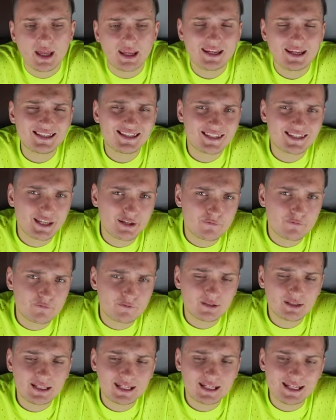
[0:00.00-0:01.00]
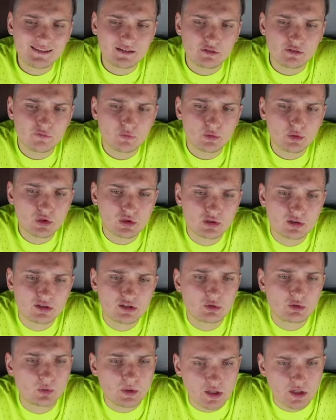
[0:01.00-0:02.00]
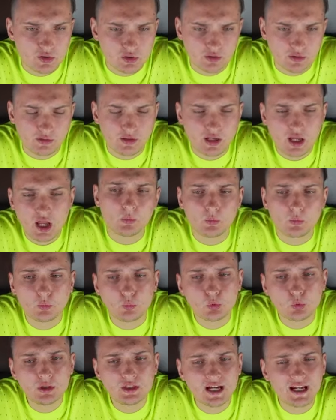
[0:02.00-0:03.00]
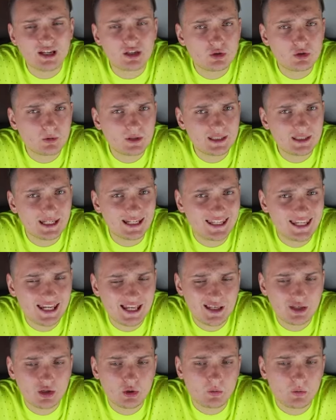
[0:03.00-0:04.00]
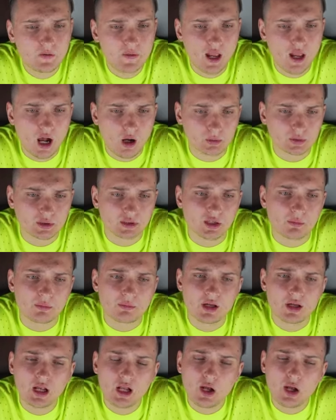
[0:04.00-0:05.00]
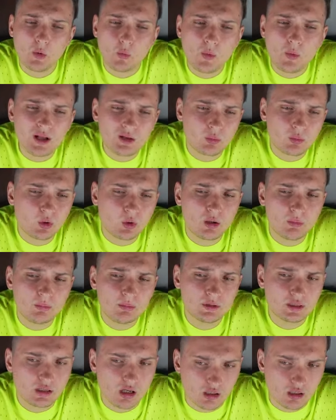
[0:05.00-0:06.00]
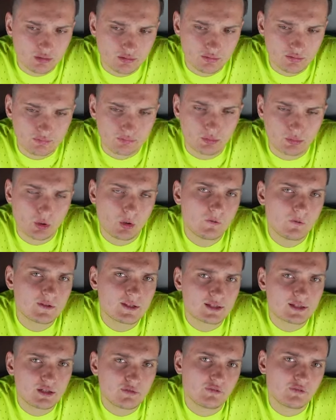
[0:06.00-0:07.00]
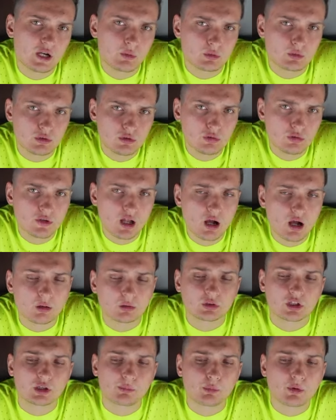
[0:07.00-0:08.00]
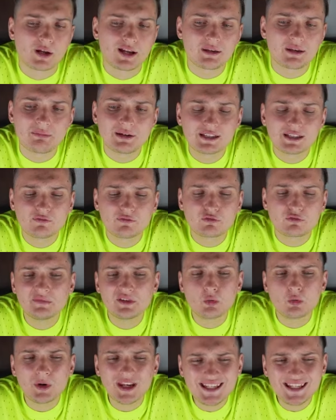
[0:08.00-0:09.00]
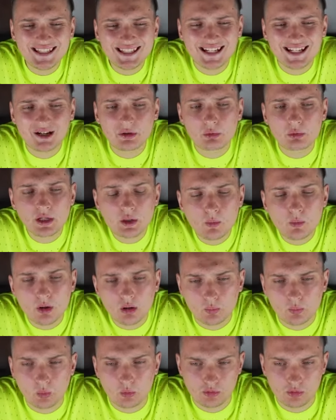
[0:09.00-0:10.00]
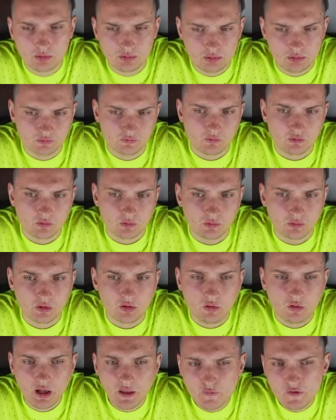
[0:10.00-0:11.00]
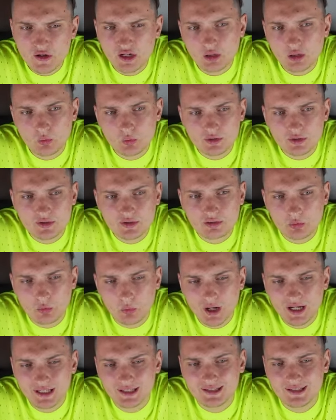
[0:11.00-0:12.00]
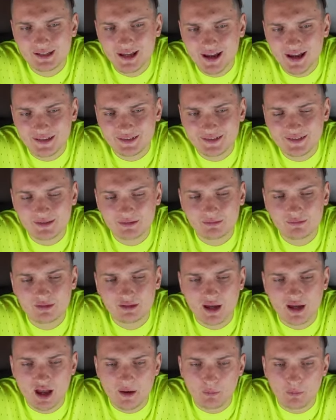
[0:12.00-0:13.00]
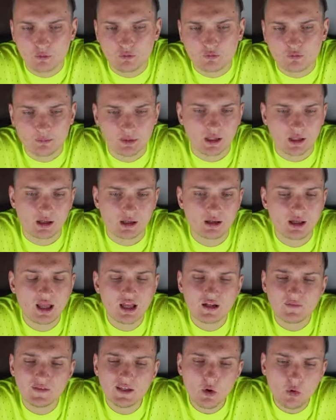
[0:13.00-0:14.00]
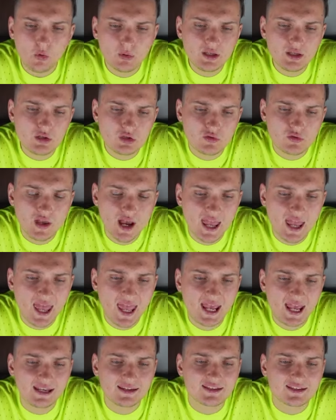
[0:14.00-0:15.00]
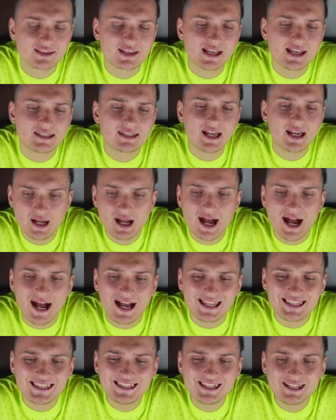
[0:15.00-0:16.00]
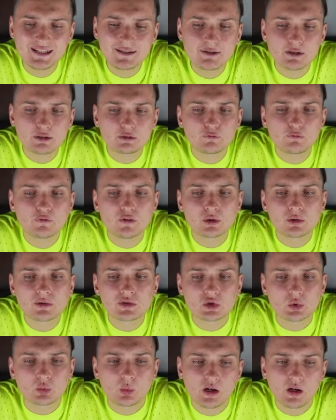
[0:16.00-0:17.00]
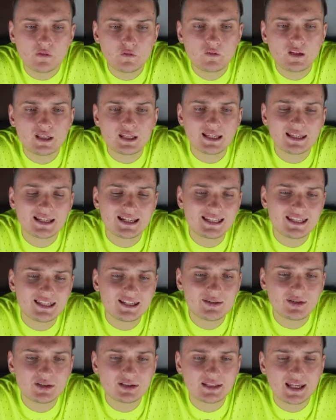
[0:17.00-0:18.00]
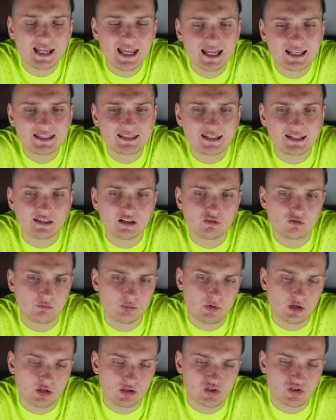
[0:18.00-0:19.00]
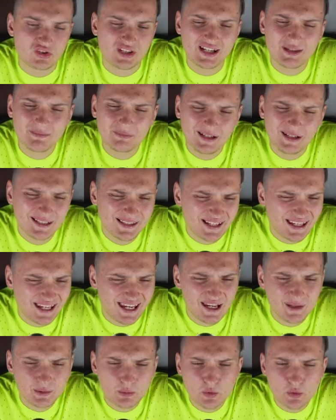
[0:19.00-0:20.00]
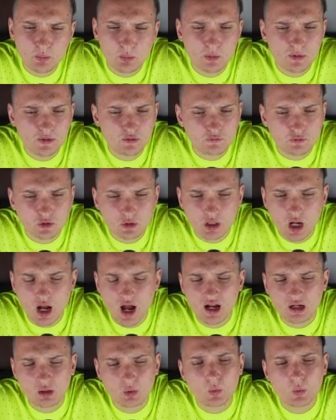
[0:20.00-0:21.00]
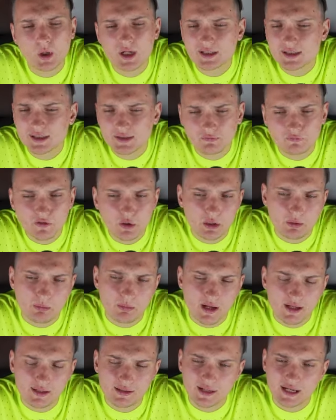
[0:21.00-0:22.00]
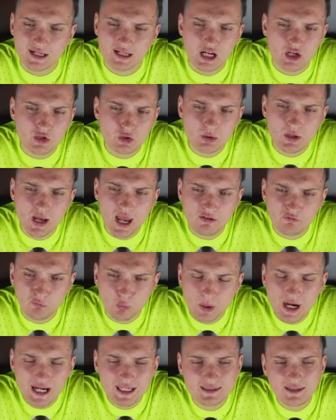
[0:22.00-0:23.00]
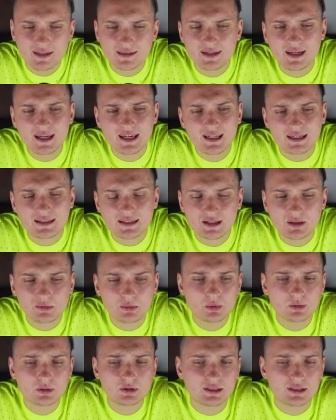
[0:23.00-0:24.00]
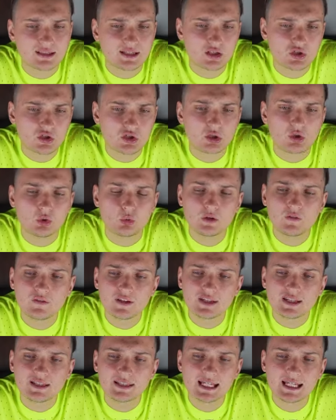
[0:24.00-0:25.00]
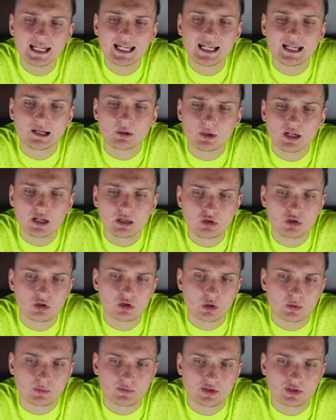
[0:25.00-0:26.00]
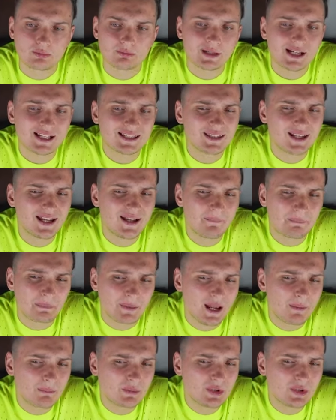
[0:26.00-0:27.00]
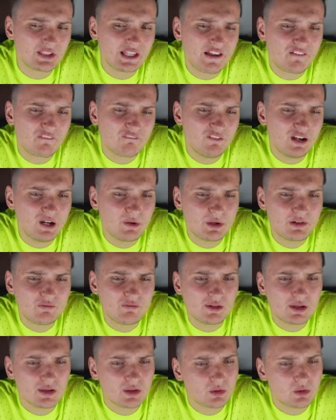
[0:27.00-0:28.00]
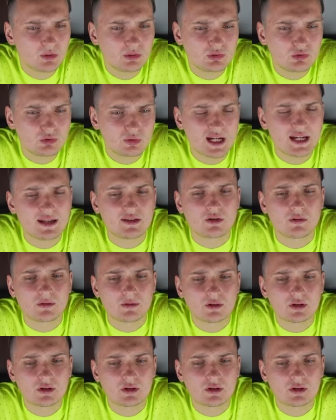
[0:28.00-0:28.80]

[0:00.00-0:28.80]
It's definitely an unfortunate situation. Would I do it again knowing the outcome? Well, probably not. Obviously, if I would knew the outcome, right? But from the risk-reward point of view, I think it was quite a nice type of pick. The only issue that I had is that I did not focus on one thing and I did not add enough margin. And my like entry point for CAC was very bad. Like I should have waited till we would essentially revisit range lows. But I'm not a very, very good trader.